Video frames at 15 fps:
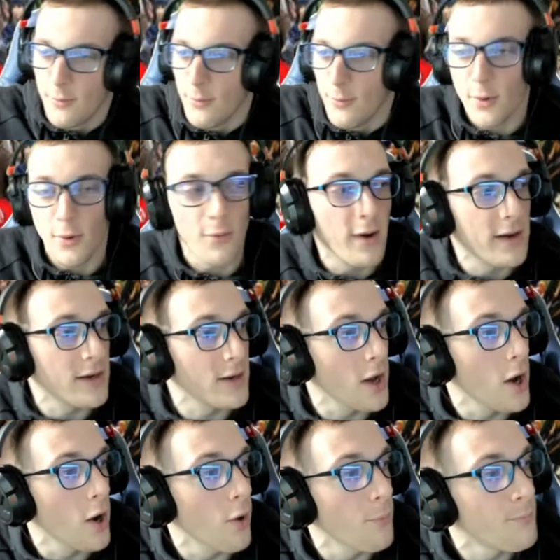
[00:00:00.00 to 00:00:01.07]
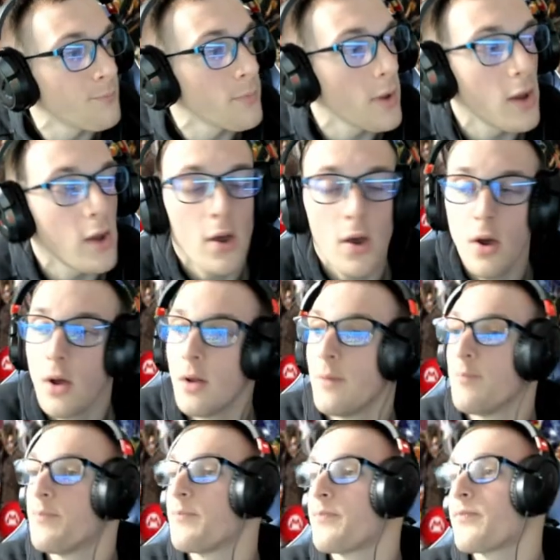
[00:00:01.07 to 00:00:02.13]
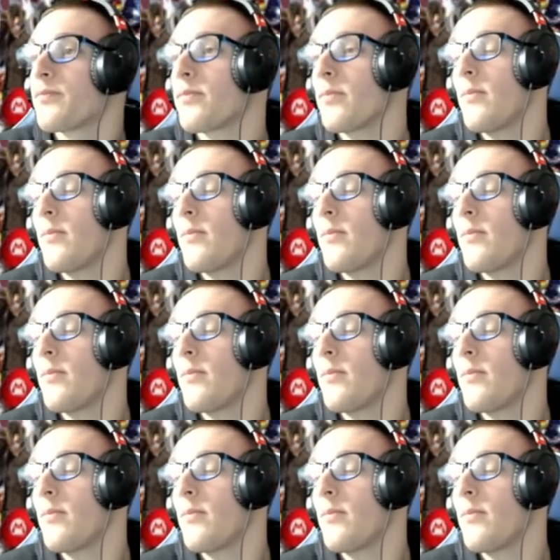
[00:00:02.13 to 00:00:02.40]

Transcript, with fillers: He's ready. Later boys.